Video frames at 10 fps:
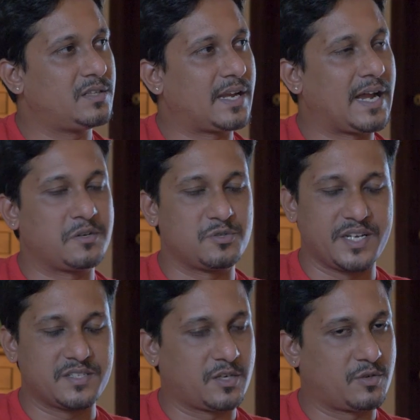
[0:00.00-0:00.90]
Then I had to
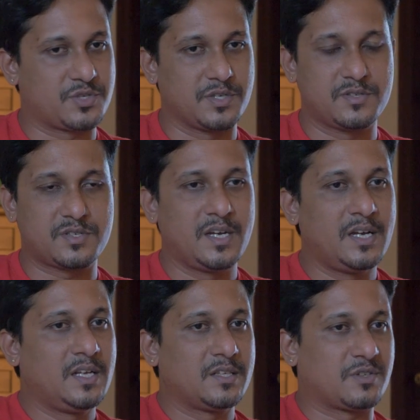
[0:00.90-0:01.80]
change the cushions.
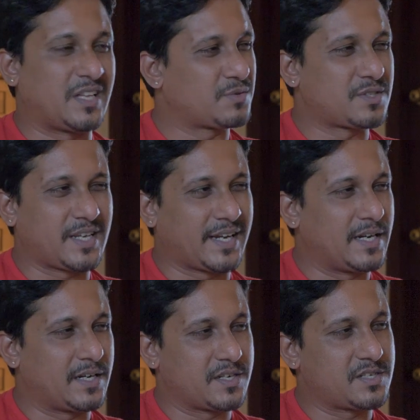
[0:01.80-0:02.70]
So that was the second
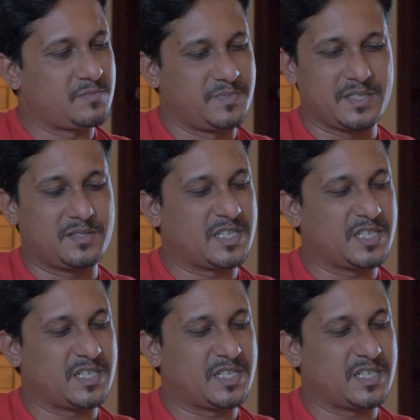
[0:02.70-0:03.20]
iteration,